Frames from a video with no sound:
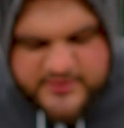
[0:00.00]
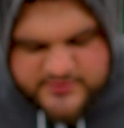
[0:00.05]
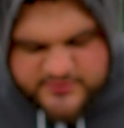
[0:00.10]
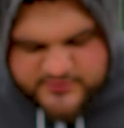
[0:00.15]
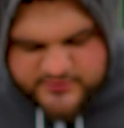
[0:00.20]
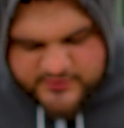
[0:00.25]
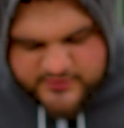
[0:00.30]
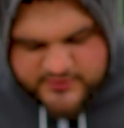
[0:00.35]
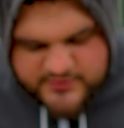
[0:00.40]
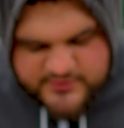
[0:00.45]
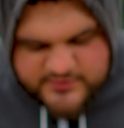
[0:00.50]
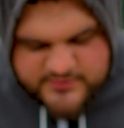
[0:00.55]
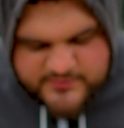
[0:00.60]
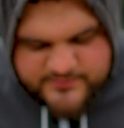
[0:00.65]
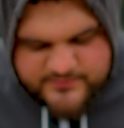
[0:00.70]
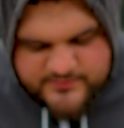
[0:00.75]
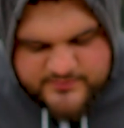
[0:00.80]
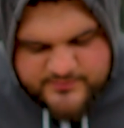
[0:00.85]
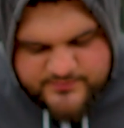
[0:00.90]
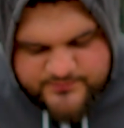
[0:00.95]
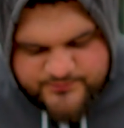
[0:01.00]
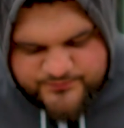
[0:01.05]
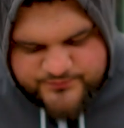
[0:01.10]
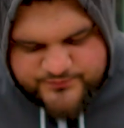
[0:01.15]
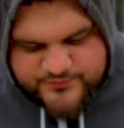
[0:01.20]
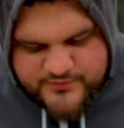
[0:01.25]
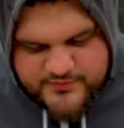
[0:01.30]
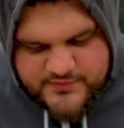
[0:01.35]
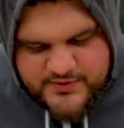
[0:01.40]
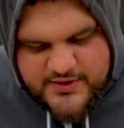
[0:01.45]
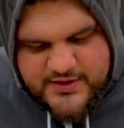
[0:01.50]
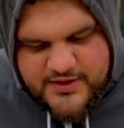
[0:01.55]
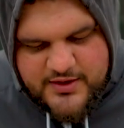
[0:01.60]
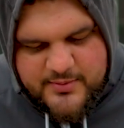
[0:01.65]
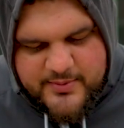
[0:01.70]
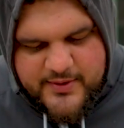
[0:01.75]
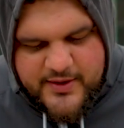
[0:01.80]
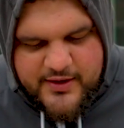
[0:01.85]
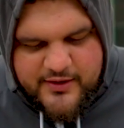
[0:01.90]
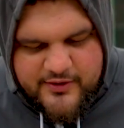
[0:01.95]
sauce. A little
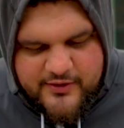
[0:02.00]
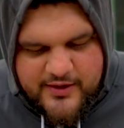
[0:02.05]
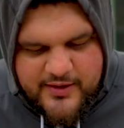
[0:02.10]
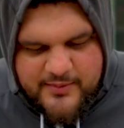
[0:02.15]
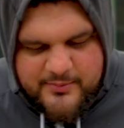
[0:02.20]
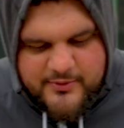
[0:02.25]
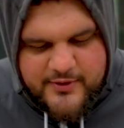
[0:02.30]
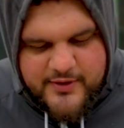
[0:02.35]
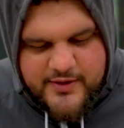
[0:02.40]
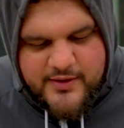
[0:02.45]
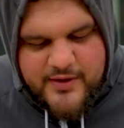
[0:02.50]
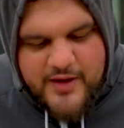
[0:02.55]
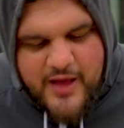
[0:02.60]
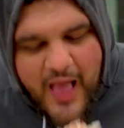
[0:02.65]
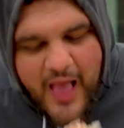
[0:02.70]
bit of cranberry.